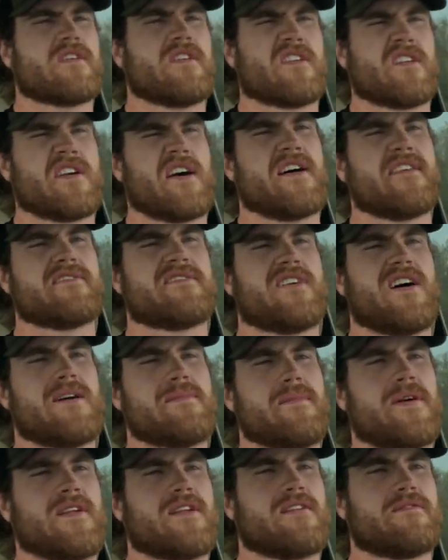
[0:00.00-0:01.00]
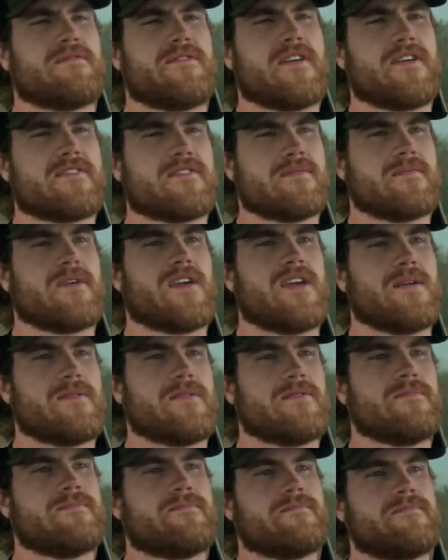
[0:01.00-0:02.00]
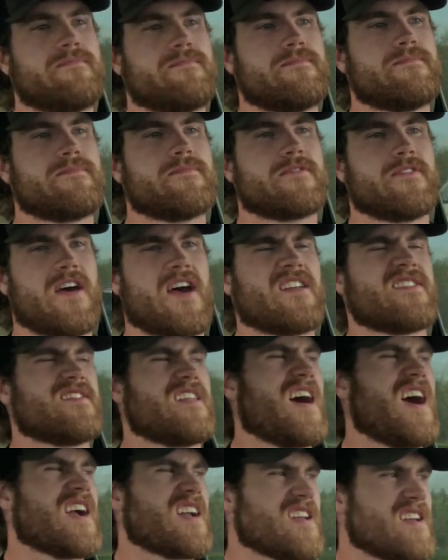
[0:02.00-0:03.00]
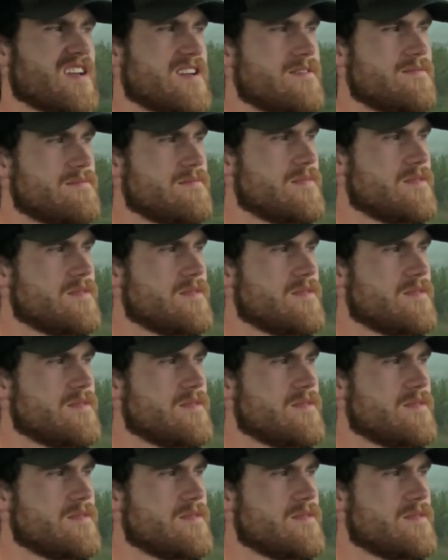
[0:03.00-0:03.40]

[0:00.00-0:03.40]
It costs a lot of money to fix it, maybe. So that's not good.